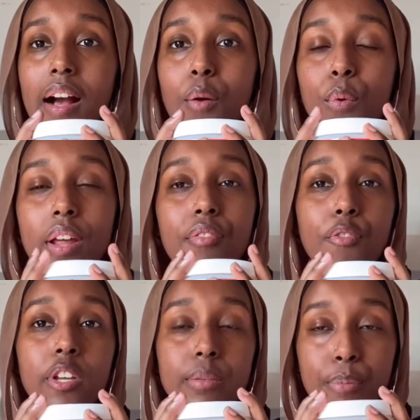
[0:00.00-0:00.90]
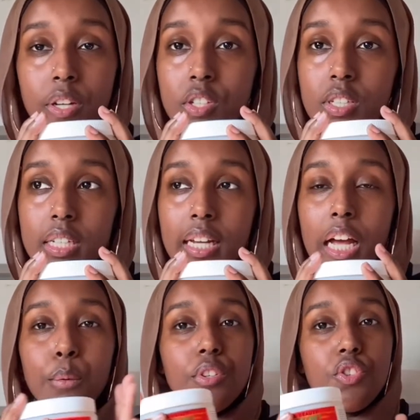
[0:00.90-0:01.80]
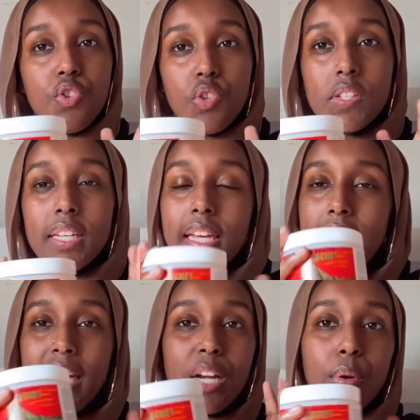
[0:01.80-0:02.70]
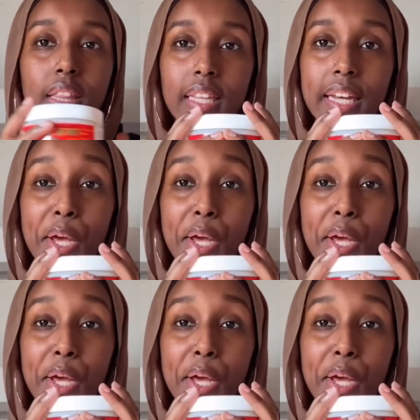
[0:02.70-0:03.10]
when I first purchased it, I would use it here and there.